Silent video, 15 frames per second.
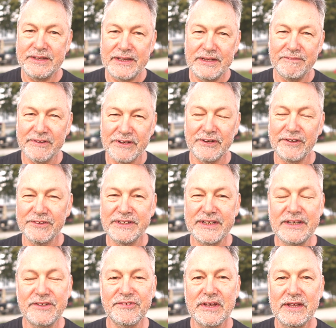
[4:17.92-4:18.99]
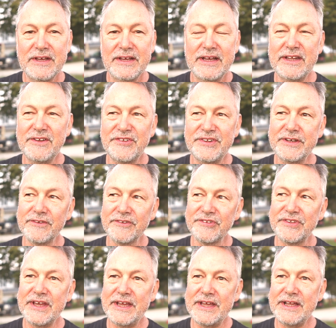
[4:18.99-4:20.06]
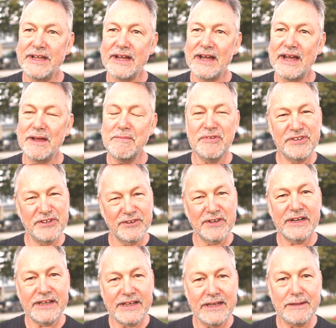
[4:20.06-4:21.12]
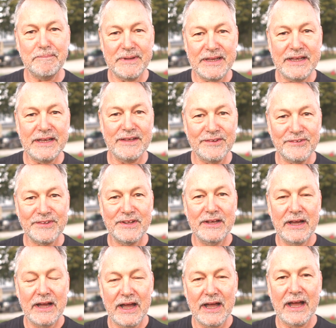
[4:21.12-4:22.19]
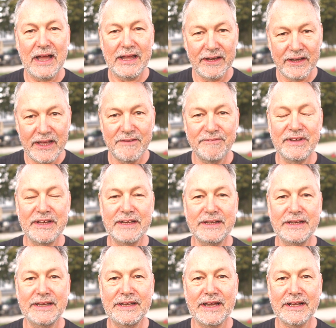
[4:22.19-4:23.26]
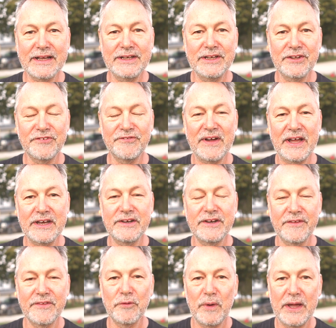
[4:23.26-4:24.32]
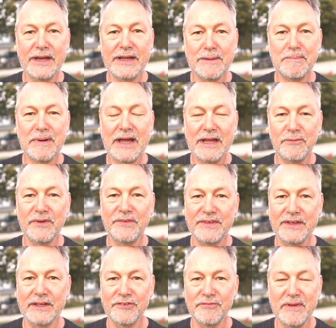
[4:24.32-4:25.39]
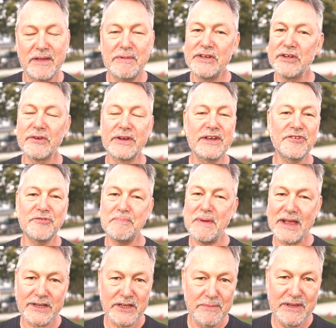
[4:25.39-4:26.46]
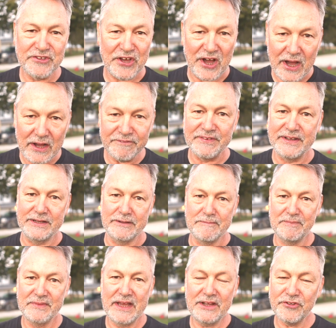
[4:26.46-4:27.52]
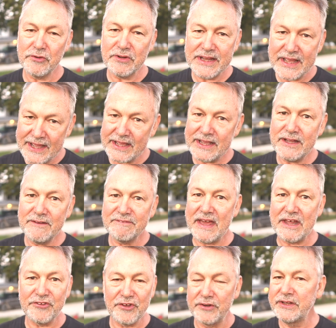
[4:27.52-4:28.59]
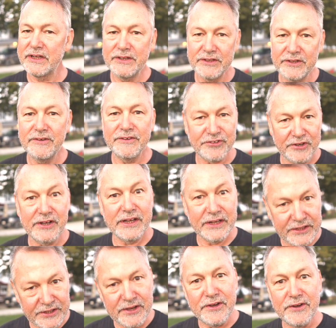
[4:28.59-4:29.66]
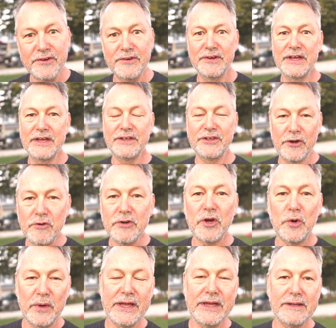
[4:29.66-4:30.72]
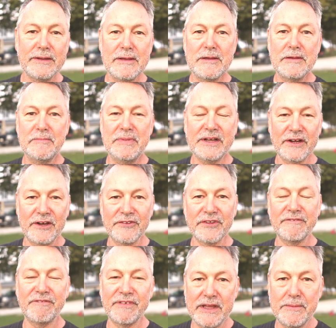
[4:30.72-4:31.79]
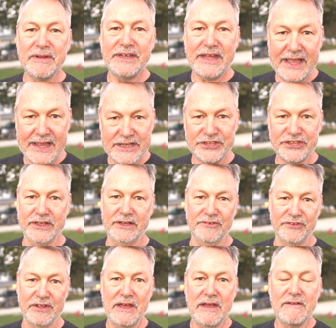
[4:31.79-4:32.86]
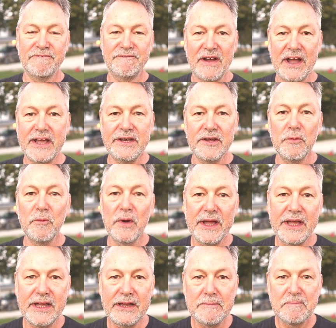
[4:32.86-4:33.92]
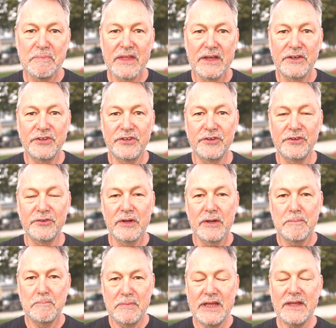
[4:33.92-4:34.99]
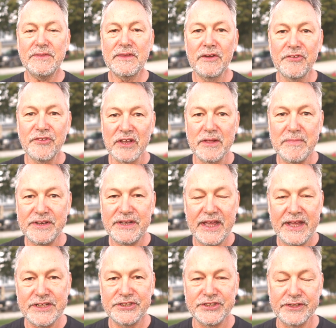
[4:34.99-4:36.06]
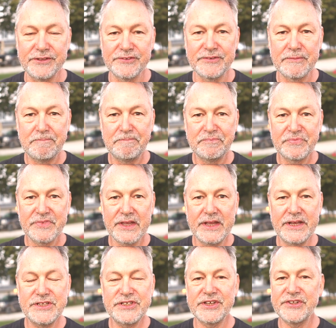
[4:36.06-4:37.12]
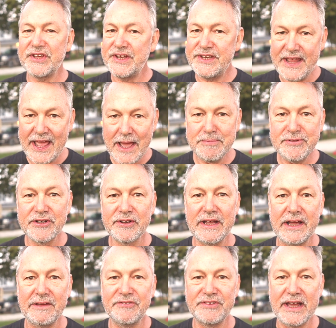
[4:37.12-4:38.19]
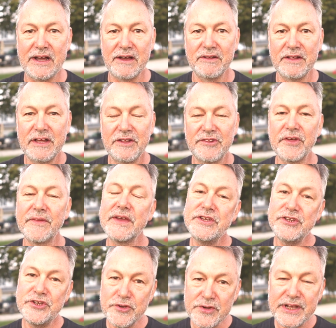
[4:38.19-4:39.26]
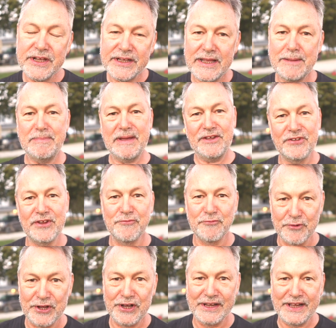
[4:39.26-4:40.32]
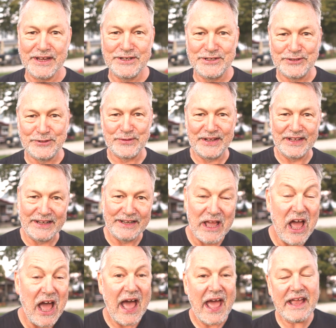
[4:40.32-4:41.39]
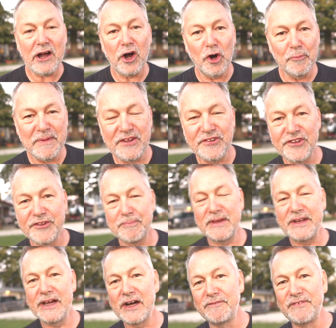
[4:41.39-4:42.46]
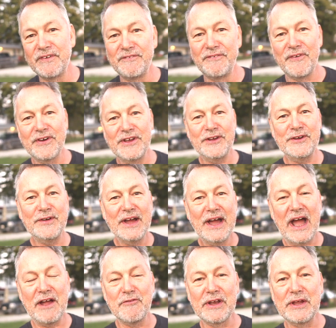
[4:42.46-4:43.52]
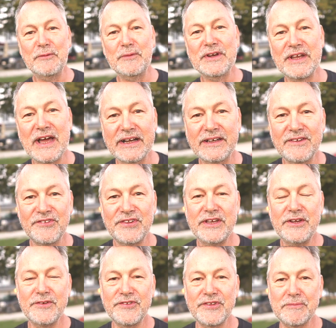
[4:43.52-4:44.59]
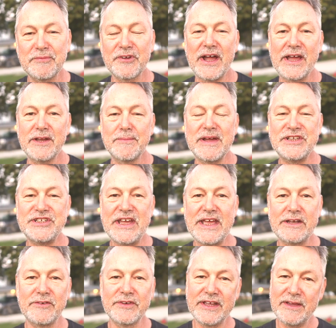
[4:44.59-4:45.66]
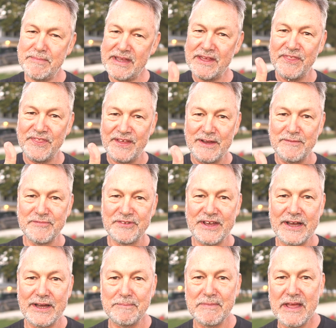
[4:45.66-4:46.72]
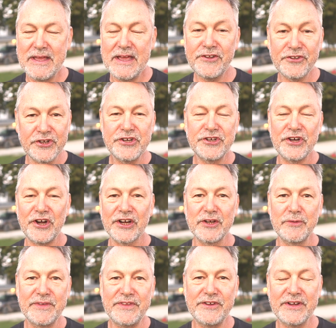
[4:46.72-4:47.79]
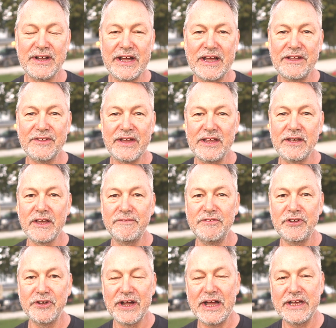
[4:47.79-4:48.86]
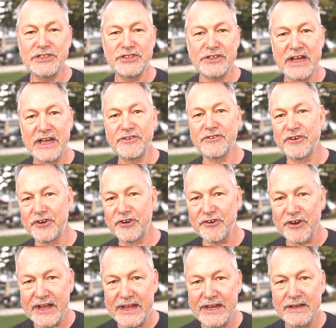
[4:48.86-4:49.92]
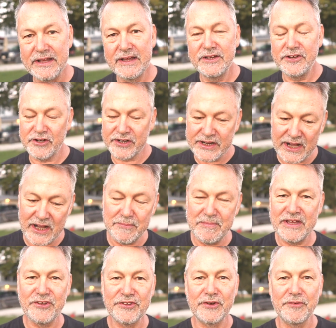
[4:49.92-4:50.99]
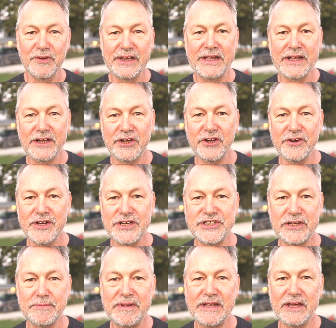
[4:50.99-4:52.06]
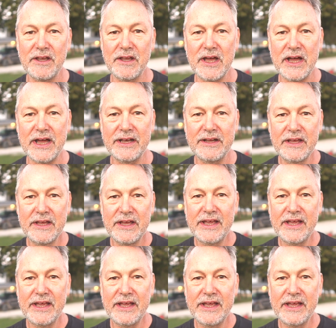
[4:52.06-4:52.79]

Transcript: difficulties and still say, I'm still going to keep bees. I love it, and I can just find another way to get by with this. Maybe don't inspect them as often. That's okay. If that's all you can do, it's all you can do. Don't quit because of limitations. Find a way to meet those limitations and just adapt your lifestyle so that you can keep bees and really enjoy it. Hey, I hope this has been helpful for you. I really would like to see you subscribe to my channel. Give me a thumbs up. It's good talking with you guys. I love you guys. You guys are great. Your comments are really encouraging me a lot.